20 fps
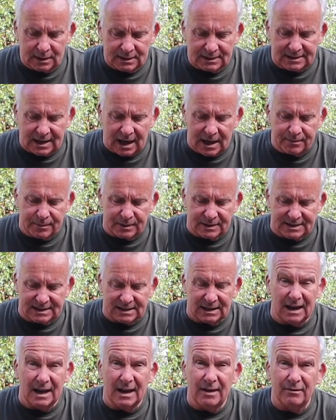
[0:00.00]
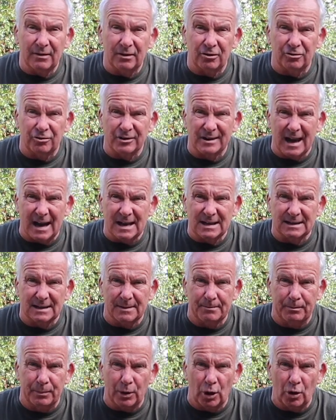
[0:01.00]
tapered sleeve, creates
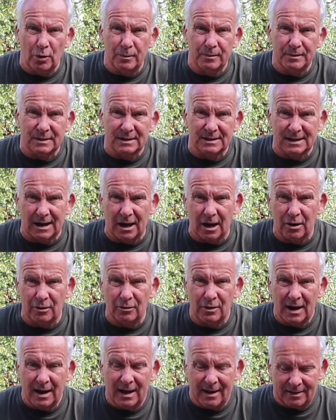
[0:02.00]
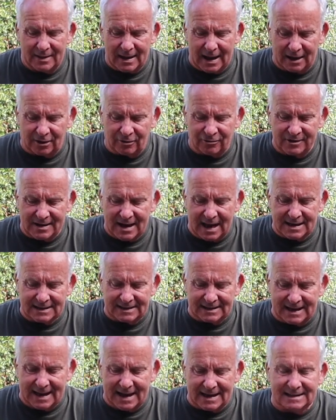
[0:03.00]
a boom, so that
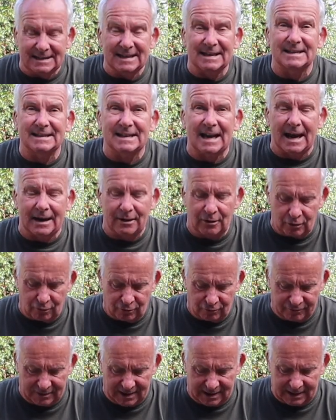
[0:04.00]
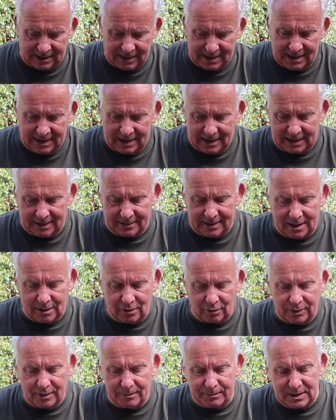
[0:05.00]
creates an anti-tangle rig. And then
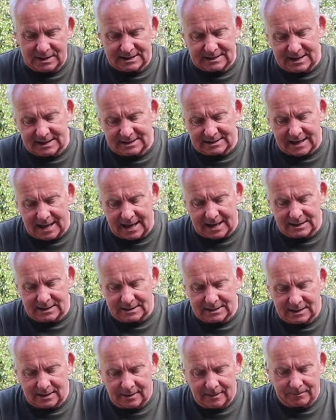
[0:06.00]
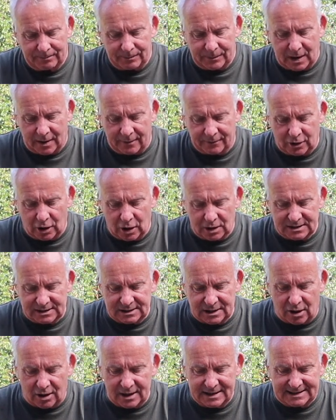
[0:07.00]
on the business end, I've got a
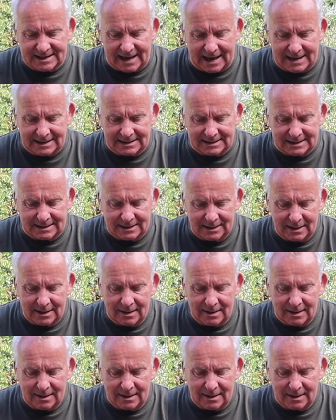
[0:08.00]
size 8